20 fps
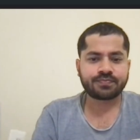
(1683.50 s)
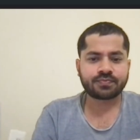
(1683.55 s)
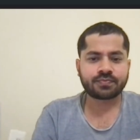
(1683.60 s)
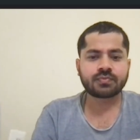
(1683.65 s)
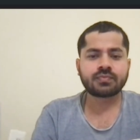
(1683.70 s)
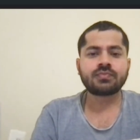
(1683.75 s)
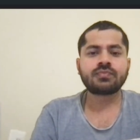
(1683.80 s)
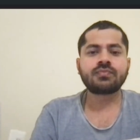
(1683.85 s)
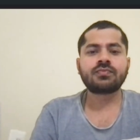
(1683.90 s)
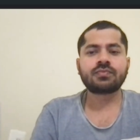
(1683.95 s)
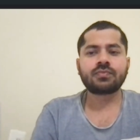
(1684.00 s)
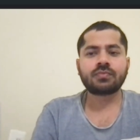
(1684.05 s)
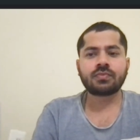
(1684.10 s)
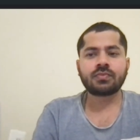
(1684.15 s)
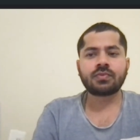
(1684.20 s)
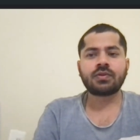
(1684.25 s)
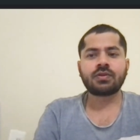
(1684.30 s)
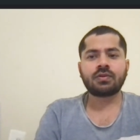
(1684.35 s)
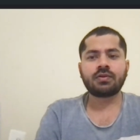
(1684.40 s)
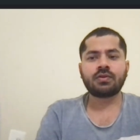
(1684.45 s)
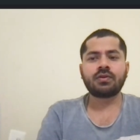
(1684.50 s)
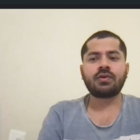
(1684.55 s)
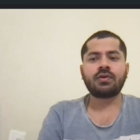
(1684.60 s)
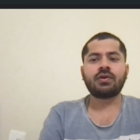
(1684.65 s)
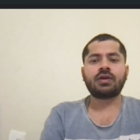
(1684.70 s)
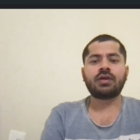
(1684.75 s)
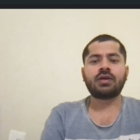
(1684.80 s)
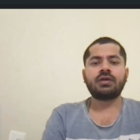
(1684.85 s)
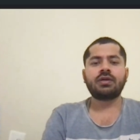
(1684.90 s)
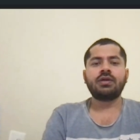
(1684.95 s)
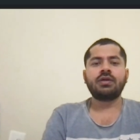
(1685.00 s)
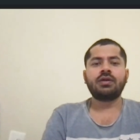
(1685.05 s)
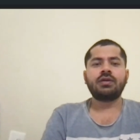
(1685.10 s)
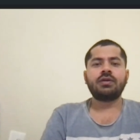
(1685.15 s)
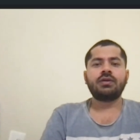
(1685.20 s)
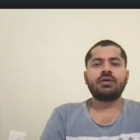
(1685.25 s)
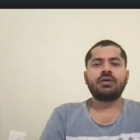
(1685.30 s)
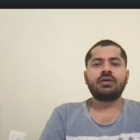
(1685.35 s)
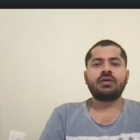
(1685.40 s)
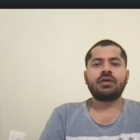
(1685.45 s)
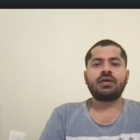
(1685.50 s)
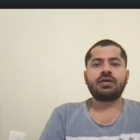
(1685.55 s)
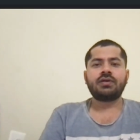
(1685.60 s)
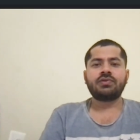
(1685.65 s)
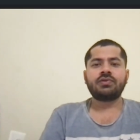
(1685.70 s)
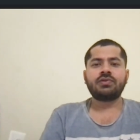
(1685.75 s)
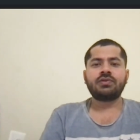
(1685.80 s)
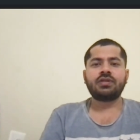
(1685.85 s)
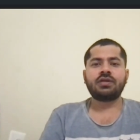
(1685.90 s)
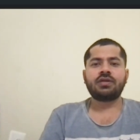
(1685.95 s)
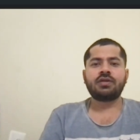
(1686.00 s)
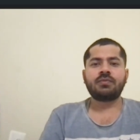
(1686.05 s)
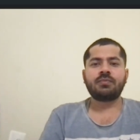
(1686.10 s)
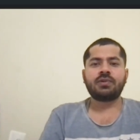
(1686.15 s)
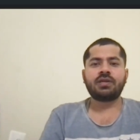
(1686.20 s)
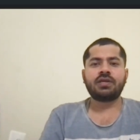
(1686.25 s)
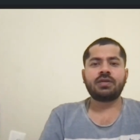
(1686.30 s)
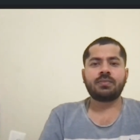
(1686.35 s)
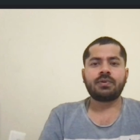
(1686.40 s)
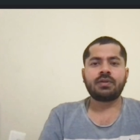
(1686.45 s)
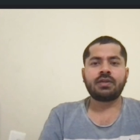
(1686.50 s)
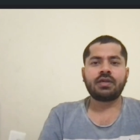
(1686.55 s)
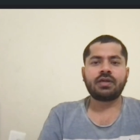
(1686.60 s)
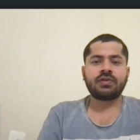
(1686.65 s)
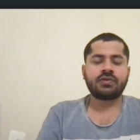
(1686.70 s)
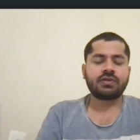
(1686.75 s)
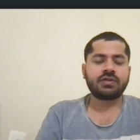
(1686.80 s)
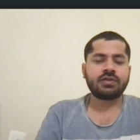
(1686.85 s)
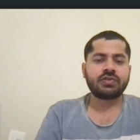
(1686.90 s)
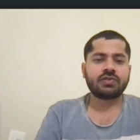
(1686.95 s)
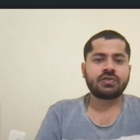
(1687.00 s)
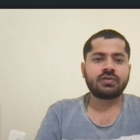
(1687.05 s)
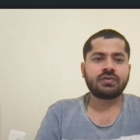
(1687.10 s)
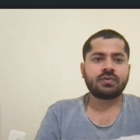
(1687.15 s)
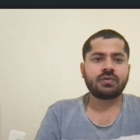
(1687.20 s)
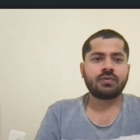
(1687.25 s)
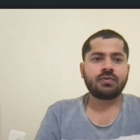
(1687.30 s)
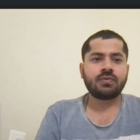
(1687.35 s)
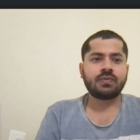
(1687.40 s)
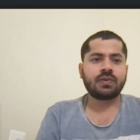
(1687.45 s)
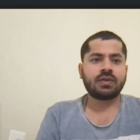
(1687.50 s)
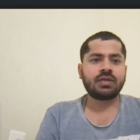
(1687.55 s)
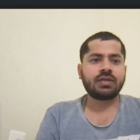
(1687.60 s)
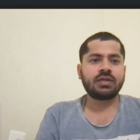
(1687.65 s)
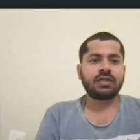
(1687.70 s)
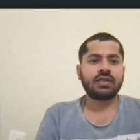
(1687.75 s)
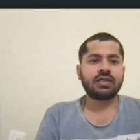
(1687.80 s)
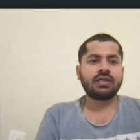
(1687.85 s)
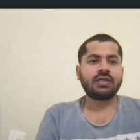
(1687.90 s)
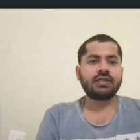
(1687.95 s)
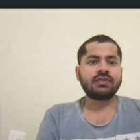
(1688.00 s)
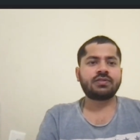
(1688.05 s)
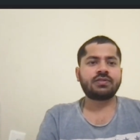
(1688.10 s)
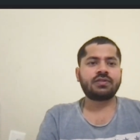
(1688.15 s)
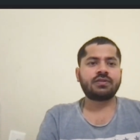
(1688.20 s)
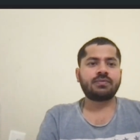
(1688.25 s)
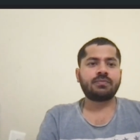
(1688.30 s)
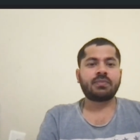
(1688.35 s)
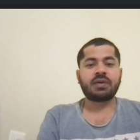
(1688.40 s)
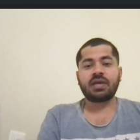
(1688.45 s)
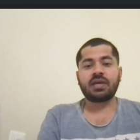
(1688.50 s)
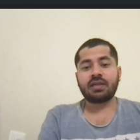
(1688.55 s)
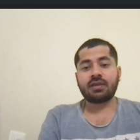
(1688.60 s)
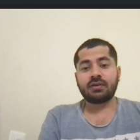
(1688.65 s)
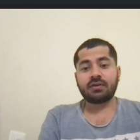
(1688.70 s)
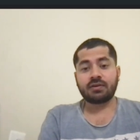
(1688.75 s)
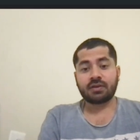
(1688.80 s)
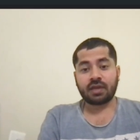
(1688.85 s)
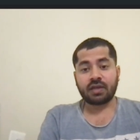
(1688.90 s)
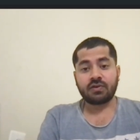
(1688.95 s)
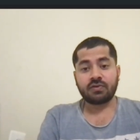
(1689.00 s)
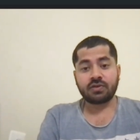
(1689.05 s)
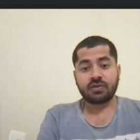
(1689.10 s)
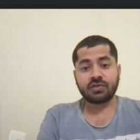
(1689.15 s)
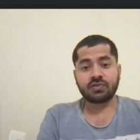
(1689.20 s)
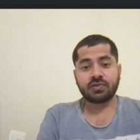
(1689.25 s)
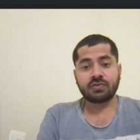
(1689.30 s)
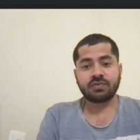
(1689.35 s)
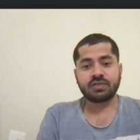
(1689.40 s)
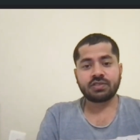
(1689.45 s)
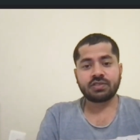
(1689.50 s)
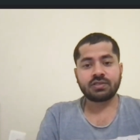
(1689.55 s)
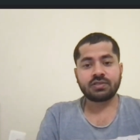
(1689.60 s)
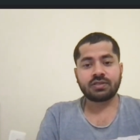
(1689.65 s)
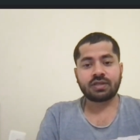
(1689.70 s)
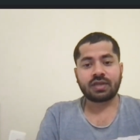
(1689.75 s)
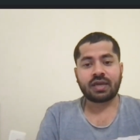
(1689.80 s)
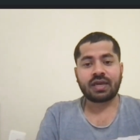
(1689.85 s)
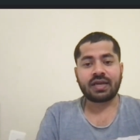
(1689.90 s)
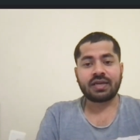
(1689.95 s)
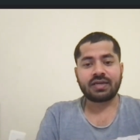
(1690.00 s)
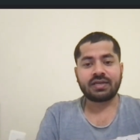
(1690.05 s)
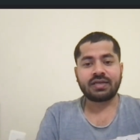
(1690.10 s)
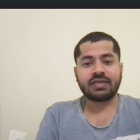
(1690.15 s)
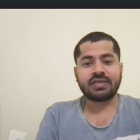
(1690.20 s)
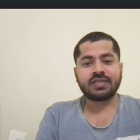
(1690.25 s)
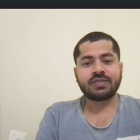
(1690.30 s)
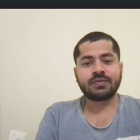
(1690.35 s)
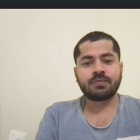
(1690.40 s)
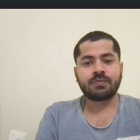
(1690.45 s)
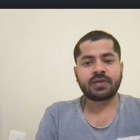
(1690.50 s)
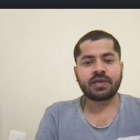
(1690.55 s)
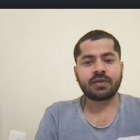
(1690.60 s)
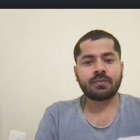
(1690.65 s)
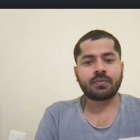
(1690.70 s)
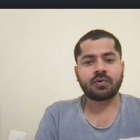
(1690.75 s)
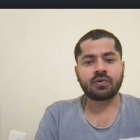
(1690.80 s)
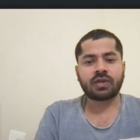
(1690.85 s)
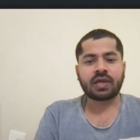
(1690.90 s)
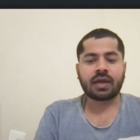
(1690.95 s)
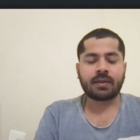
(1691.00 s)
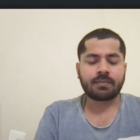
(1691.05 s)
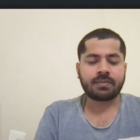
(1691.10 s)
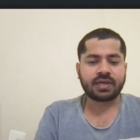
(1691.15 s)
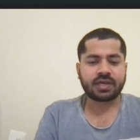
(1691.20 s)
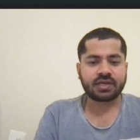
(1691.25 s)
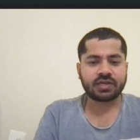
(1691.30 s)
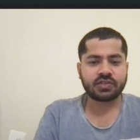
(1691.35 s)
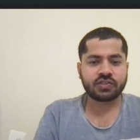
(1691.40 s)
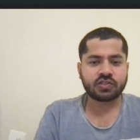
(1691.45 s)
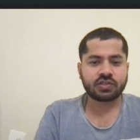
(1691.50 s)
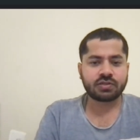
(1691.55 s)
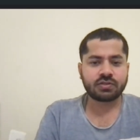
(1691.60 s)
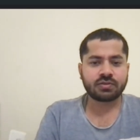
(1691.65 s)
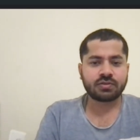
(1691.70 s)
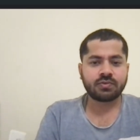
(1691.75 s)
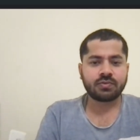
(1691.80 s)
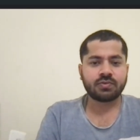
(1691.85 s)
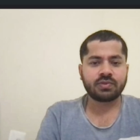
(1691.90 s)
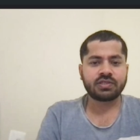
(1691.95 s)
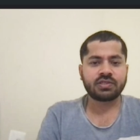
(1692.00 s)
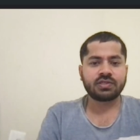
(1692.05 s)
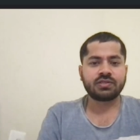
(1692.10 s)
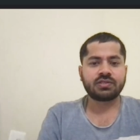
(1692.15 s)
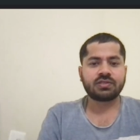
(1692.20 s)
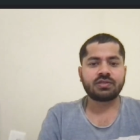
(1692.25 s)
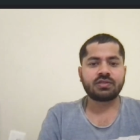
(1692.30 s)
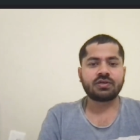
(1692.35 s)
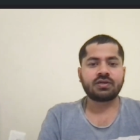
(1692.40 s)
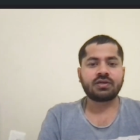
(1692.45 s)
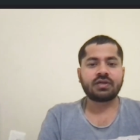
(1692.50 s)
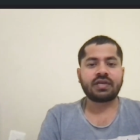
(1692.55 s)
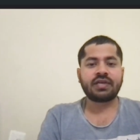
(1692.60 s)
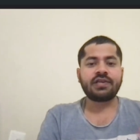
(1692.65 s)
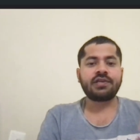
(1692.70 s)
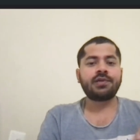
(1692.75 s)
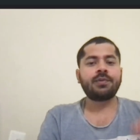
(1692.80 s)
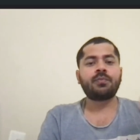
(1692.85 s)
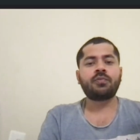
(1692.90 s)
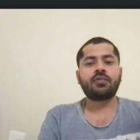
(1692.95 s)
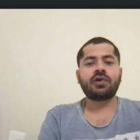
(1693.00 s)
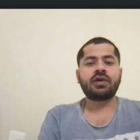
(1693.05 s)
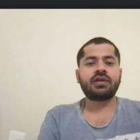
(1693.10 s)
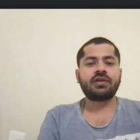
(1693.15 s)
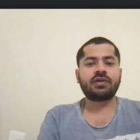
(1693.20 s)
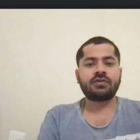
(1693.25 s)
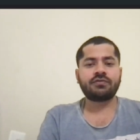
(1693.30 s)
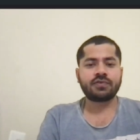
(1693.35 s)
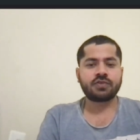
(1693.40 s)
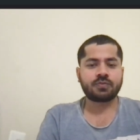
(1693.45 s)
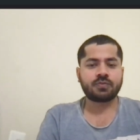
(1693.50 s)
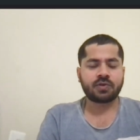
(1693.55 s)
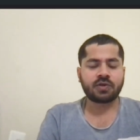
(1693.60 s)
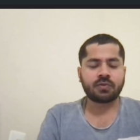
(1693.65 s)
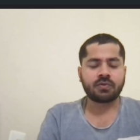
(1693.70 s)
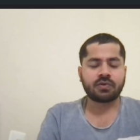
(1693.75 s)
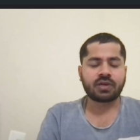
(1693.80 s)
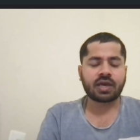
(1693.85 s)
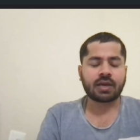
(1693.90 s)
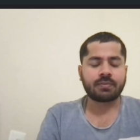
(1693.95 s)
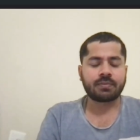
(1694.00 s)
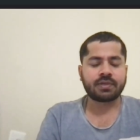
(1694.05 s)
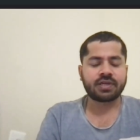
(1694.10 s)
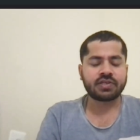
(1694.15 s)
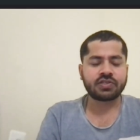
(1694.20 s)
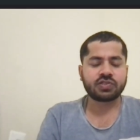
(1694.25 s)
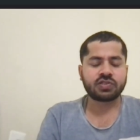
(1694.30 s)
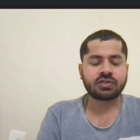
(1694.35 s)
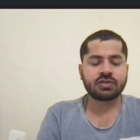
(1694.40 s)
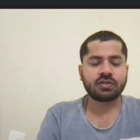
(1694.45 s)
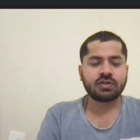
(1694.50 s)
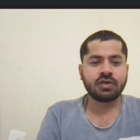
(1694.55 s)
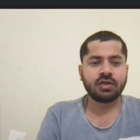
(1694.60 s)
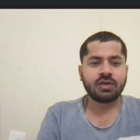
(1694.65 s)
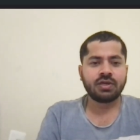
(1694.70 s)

it. Okay. Yeah, so there are multiple annotation. One is the main annotation, which is at a Spring Boot application which is the entry point of Spring Boot application.